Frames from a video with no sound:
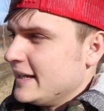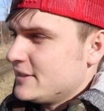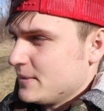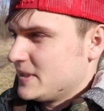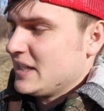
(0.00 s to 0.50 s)
And
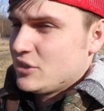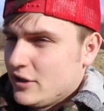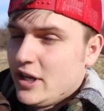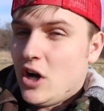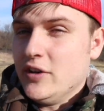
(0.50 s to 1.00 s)
so
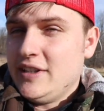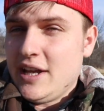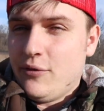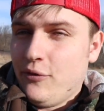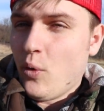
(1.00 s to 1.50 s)
essentially on
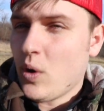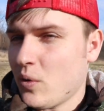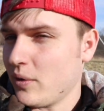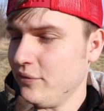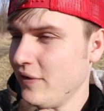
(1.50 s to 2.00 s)
day 4
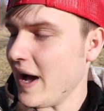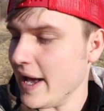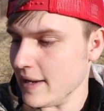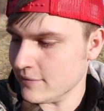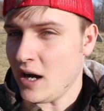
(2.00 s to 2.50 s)
or 5,